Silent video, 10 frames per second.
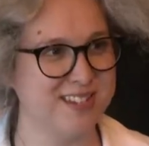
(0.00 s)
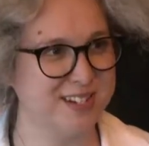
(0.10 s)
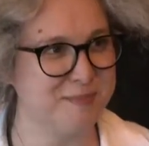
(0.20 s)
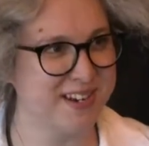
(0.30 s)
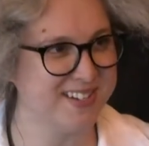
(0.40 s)

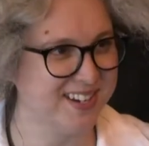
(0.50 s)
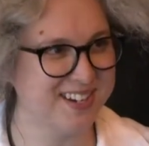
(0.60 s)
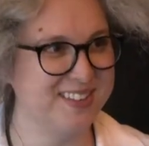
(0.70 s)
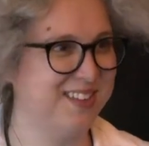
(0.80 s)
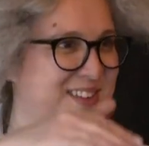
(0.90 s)
sink back down
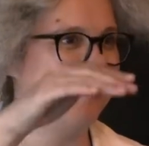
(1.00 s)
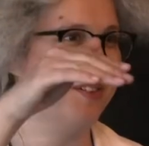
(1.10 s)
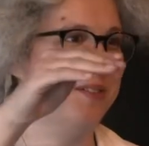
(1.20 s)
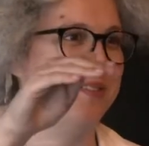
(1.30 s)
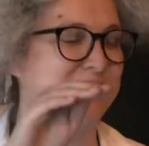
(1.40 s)
again, and then they
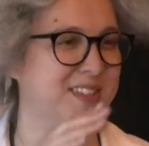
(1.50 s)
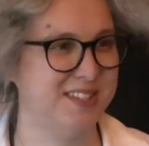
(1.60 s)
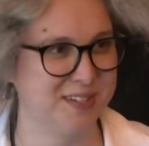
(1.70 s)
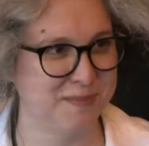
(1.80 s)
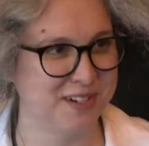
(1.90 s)
float and they
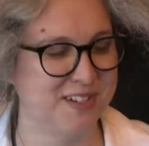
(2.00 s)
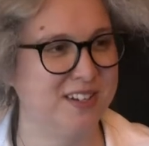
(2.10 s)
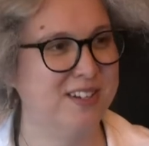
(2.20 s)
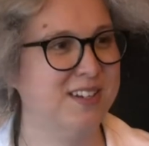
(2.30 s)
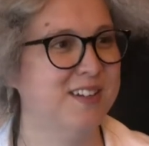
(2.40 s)
sink back
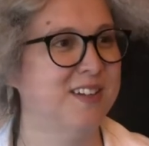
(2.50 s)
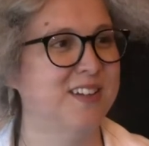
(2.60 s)
down again.